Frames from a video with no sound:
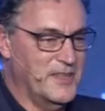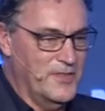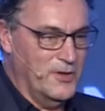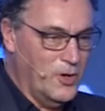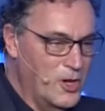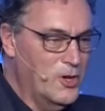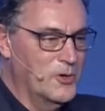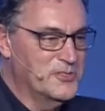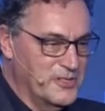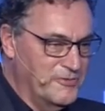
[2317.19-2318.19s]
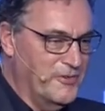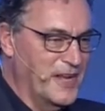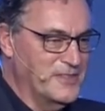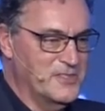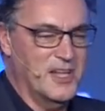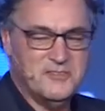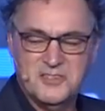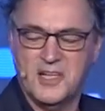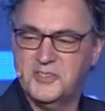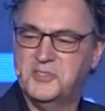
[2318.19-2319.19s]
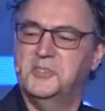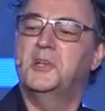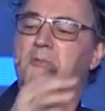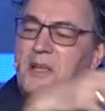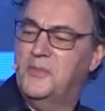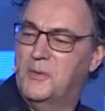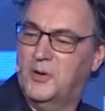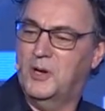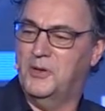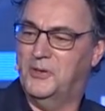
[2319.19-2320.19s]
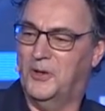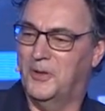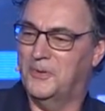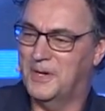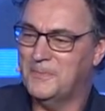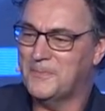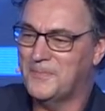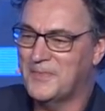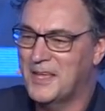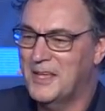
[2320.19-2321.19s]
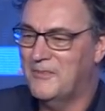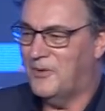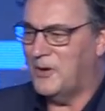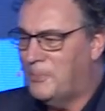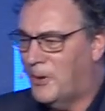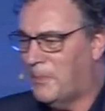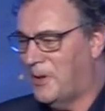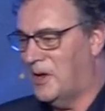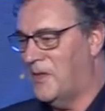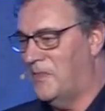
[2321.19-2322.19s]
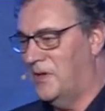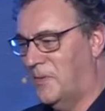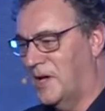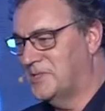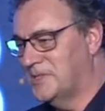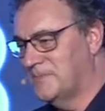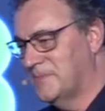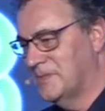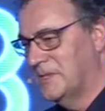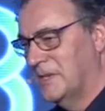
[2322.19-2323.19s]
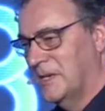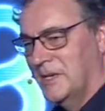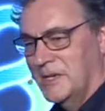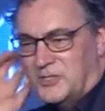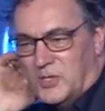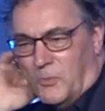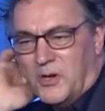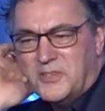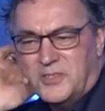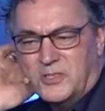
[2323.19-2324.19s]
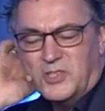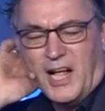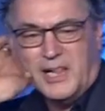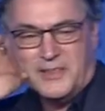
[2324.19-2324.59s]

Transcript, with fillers: the doll learns the phrases. It's like, it's like Siri and the Barbie doll. Right? Very popular in the U S. So what is the child